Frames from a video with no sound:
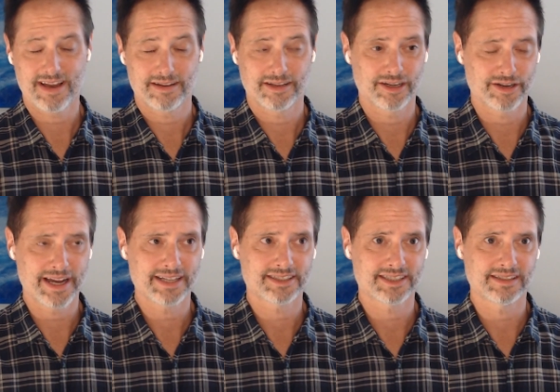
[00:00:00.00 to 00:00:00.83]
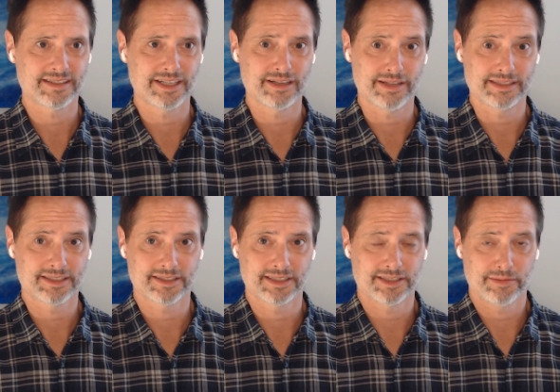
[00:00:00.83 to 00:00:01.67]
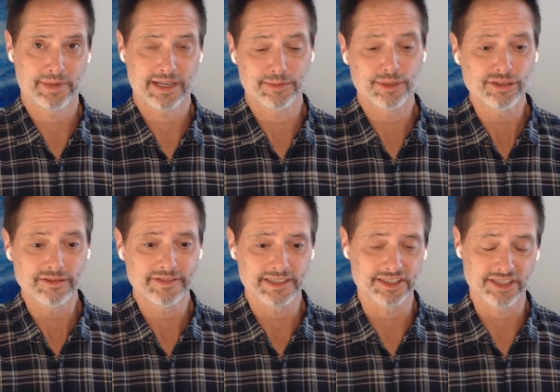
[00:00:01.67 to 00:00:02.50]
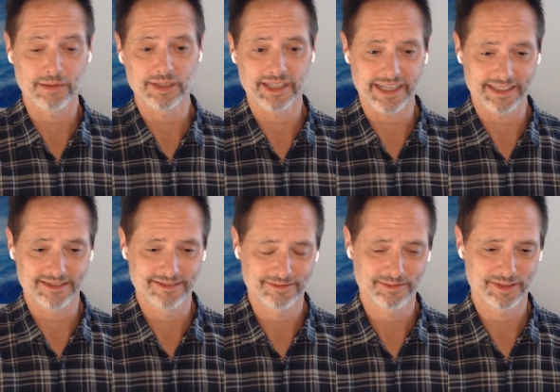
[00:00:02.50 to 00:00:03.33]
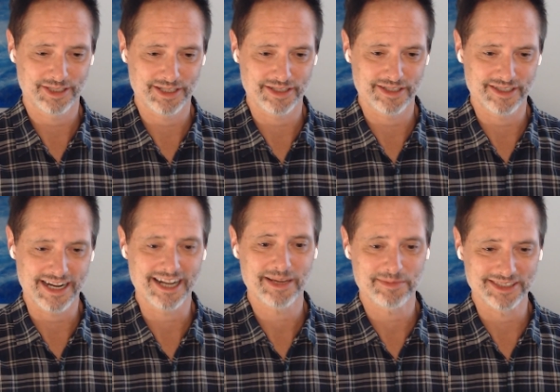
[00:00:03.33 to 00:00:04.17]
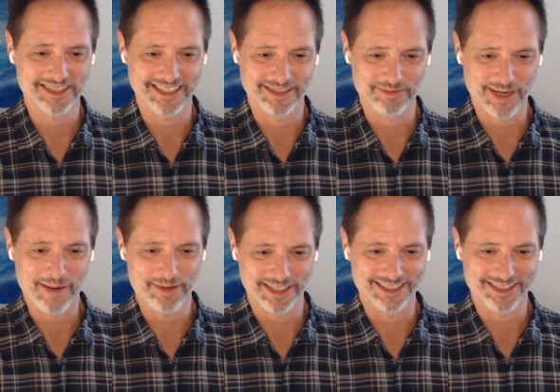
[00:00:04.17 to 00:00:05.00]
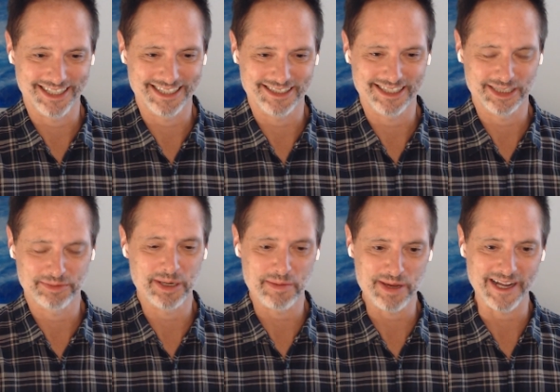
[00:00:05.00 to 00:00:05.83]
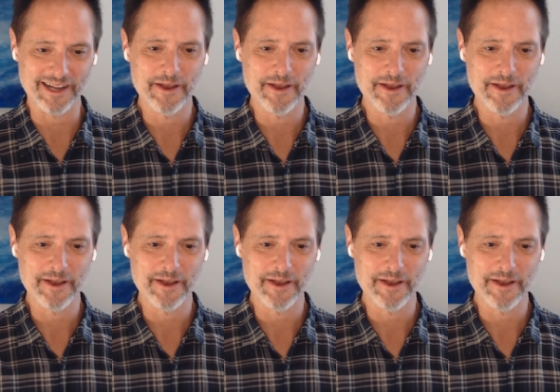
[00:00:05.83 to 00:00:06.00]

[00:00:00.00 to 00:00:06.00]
congrats. And, it's a big move. It's doubling your occupancy on property. So that's pretty big.